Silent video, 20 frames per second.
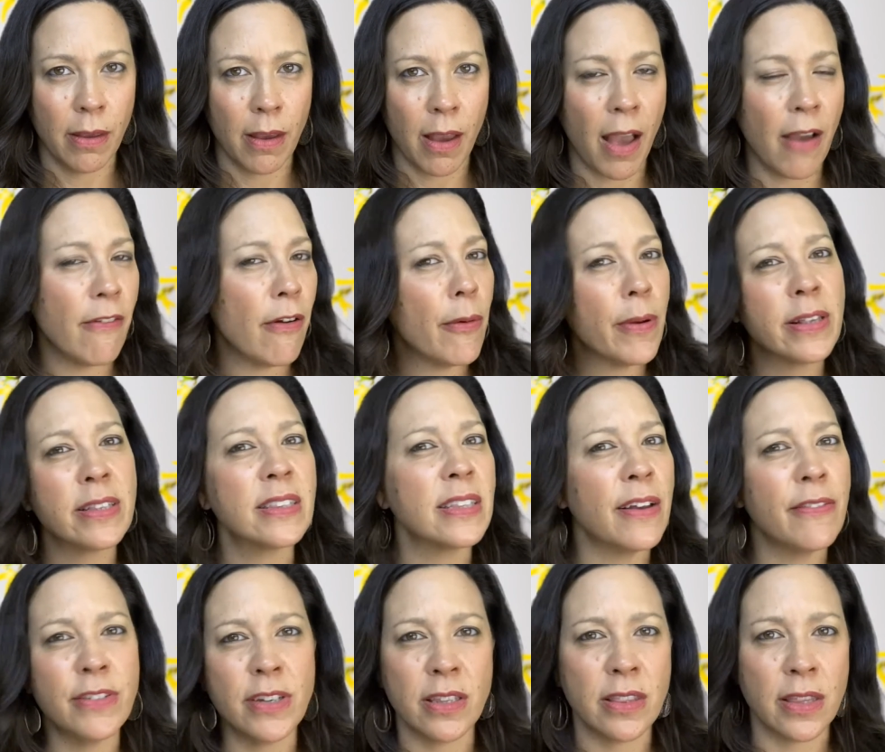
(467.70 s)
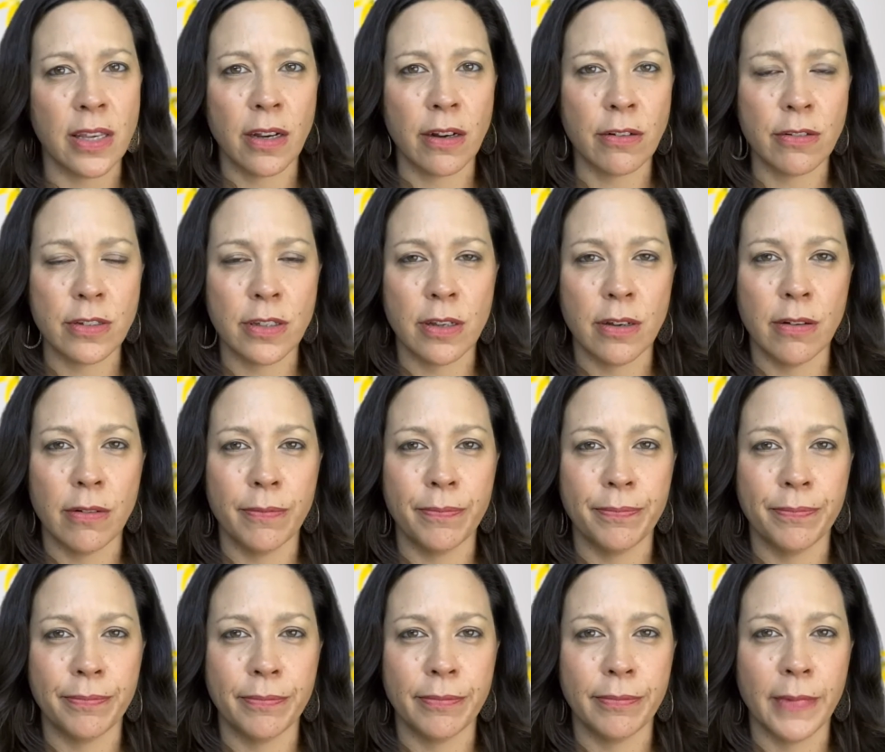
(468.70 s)
I've always loved it there, so I
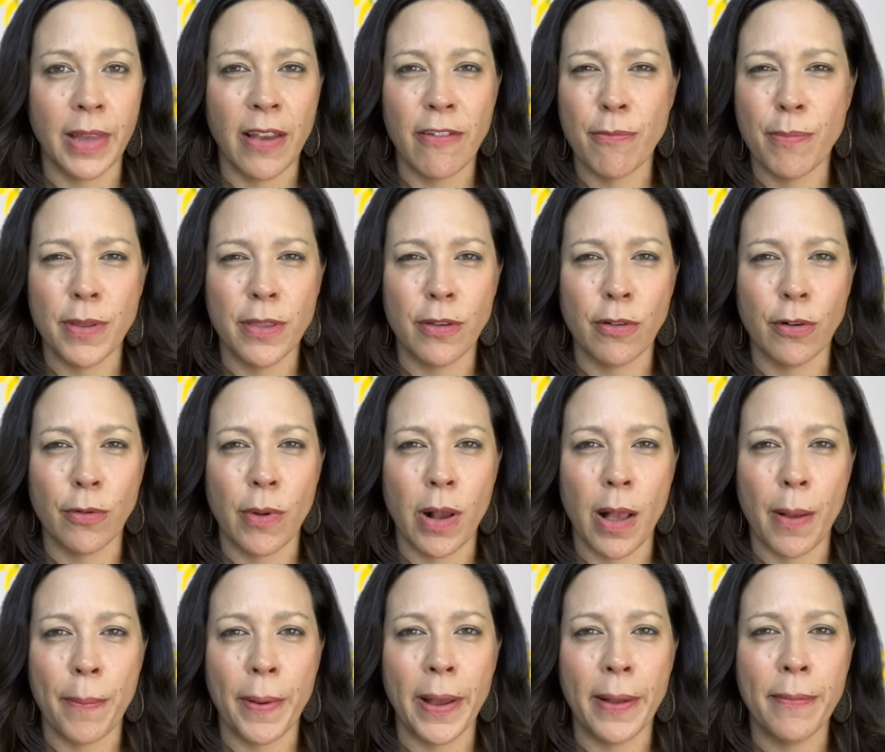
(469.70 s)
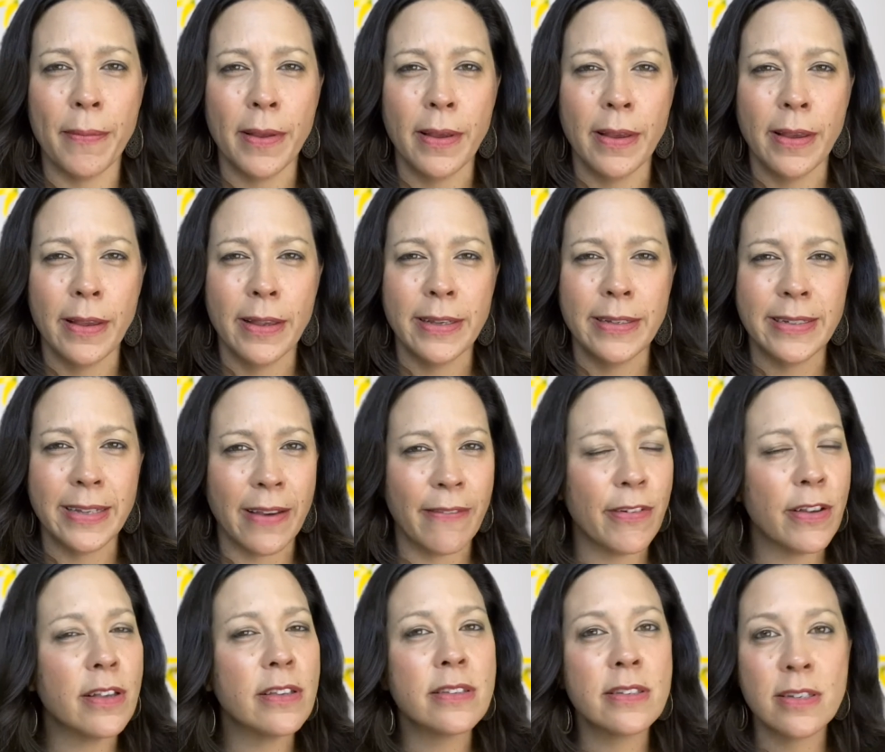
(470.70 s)
haven't been there in a while. But
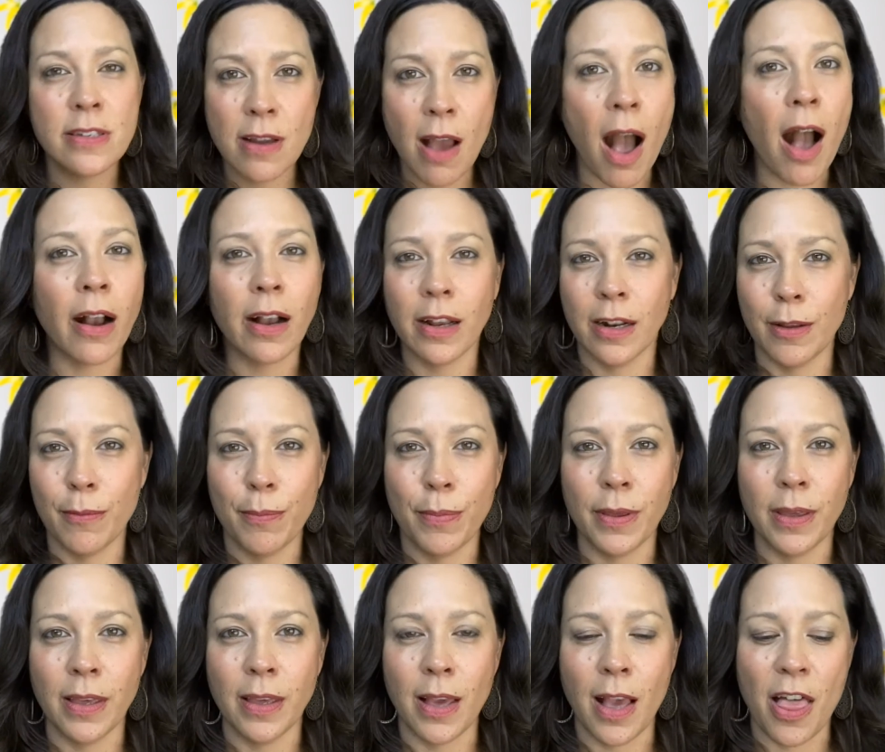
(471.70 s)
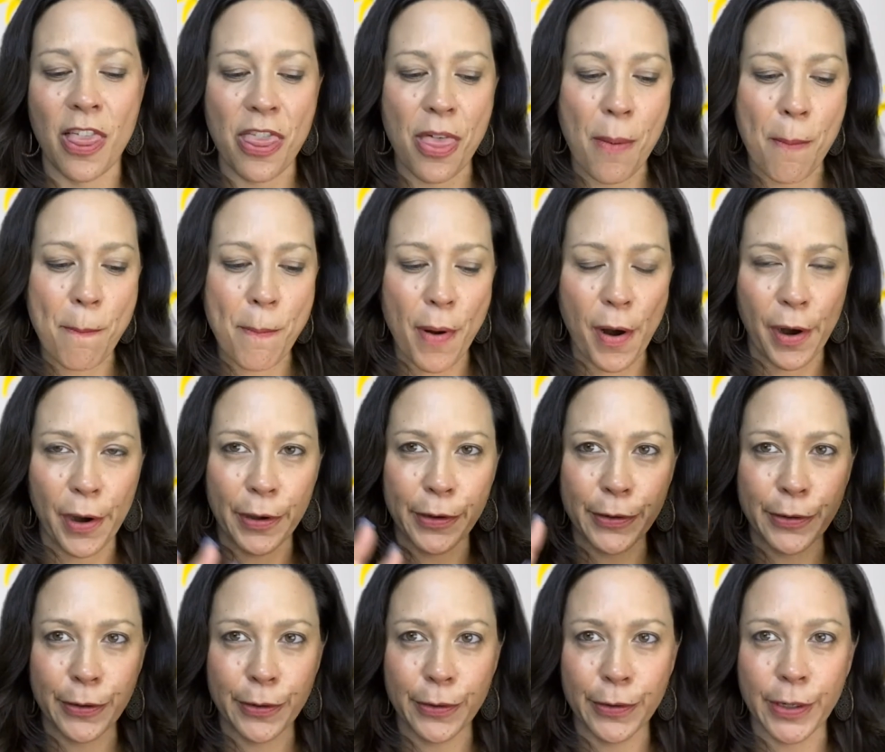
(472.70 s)
Danville is not going to be the
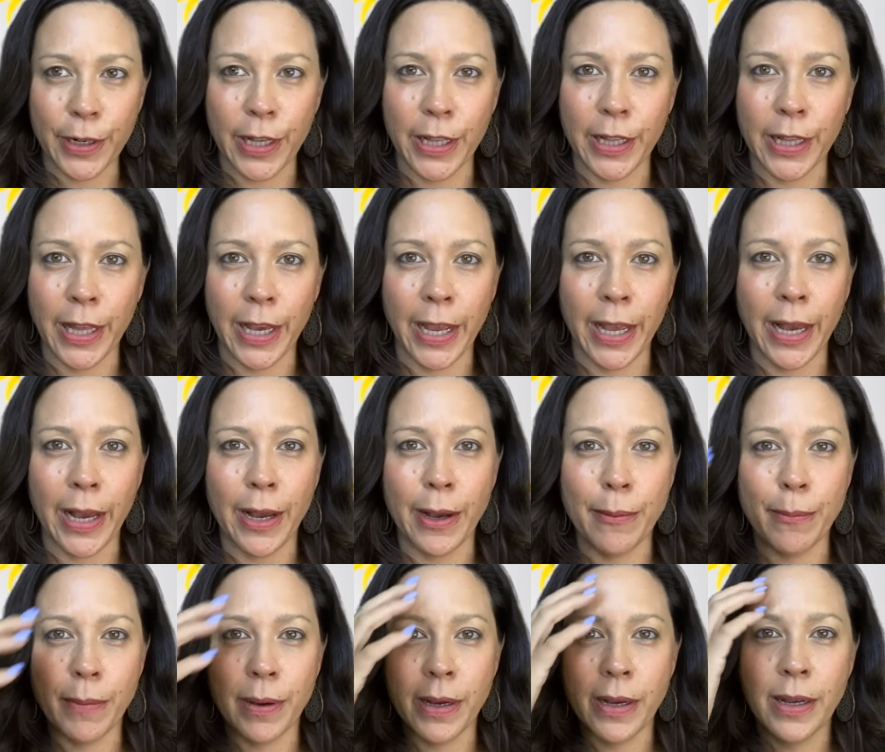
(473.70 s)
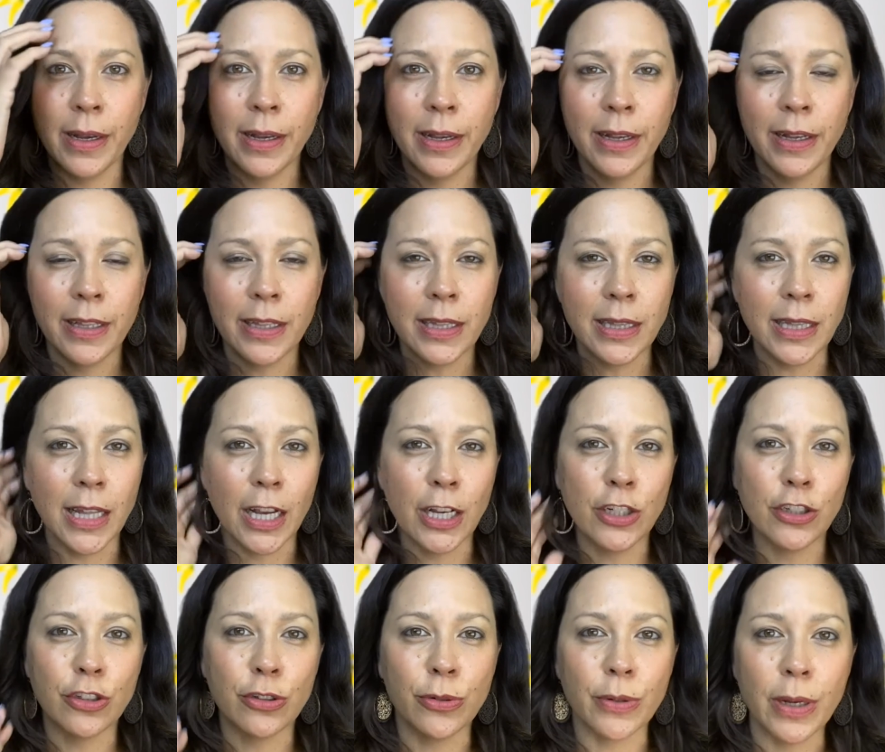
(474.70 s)
modern glam
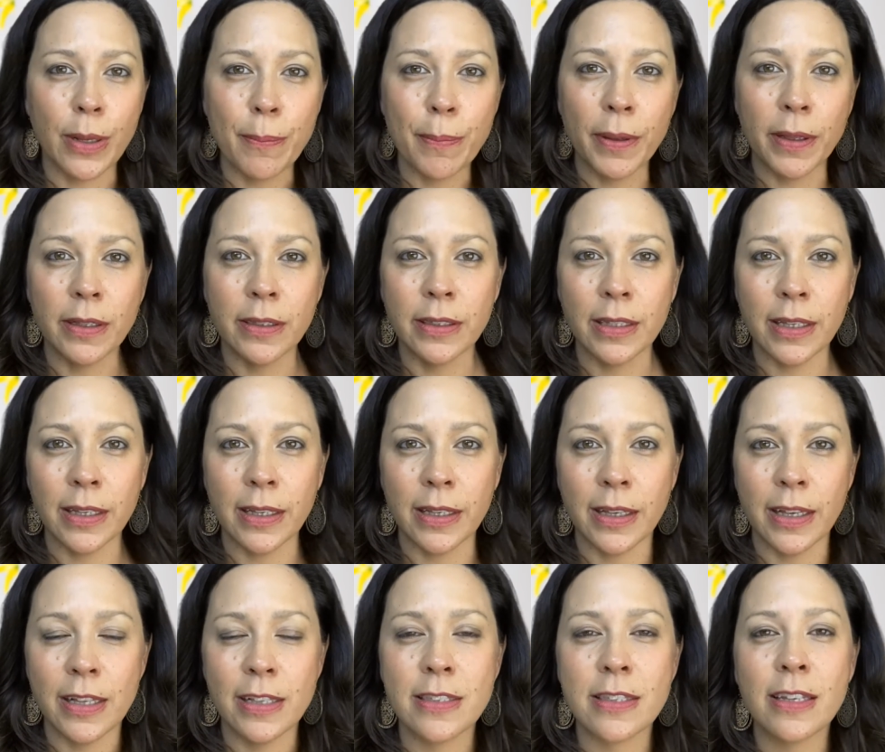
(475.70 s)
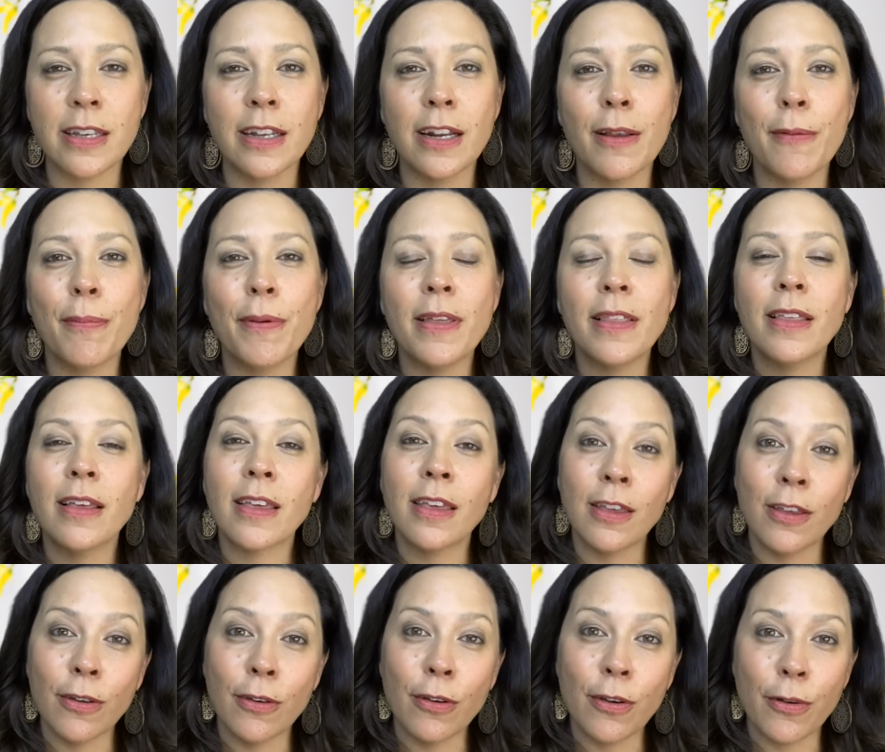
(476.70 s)
luxury building. It's going to be the
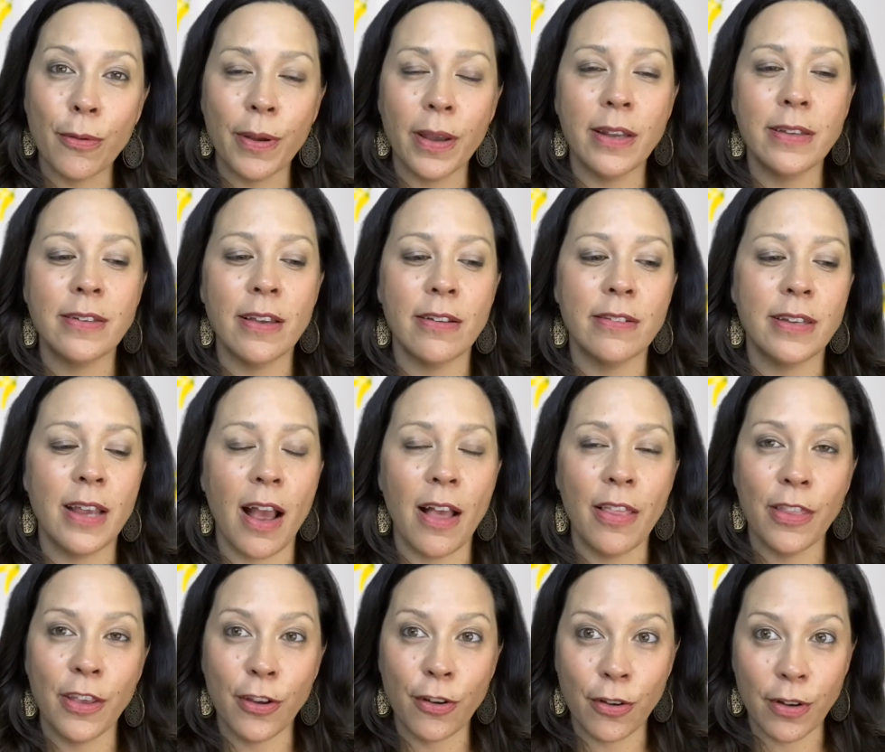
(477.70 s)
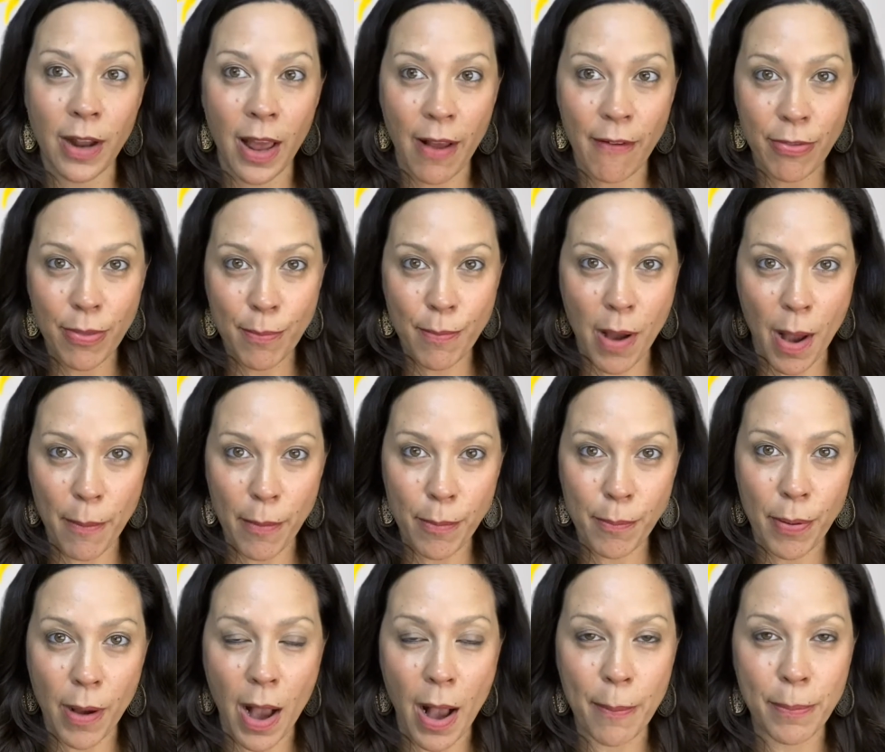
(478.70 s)
cute, quaint downtown that you're going to have the mom and
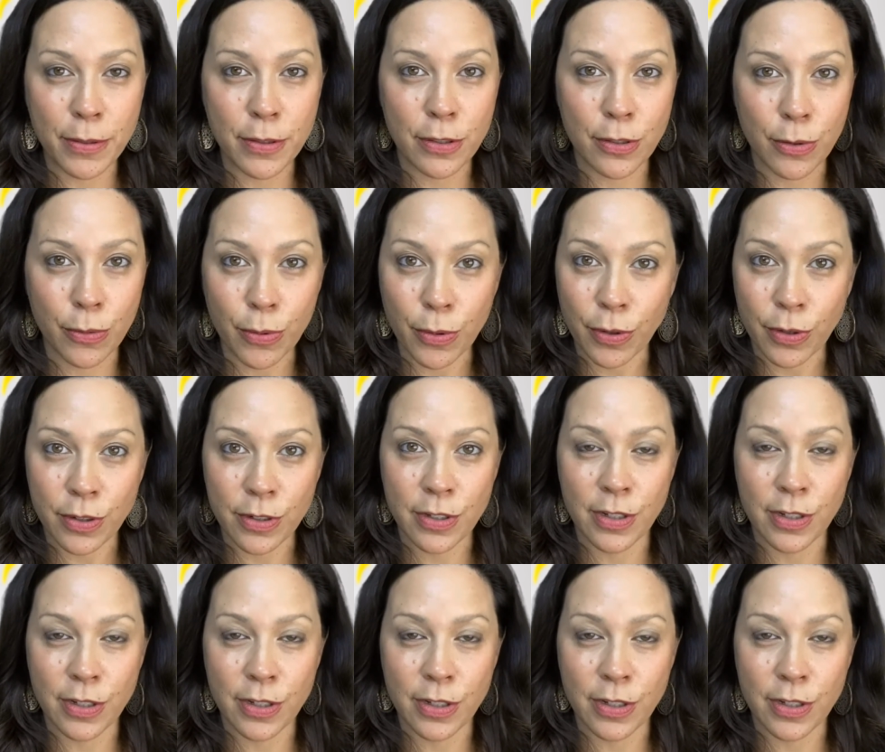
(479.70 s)
pop stores.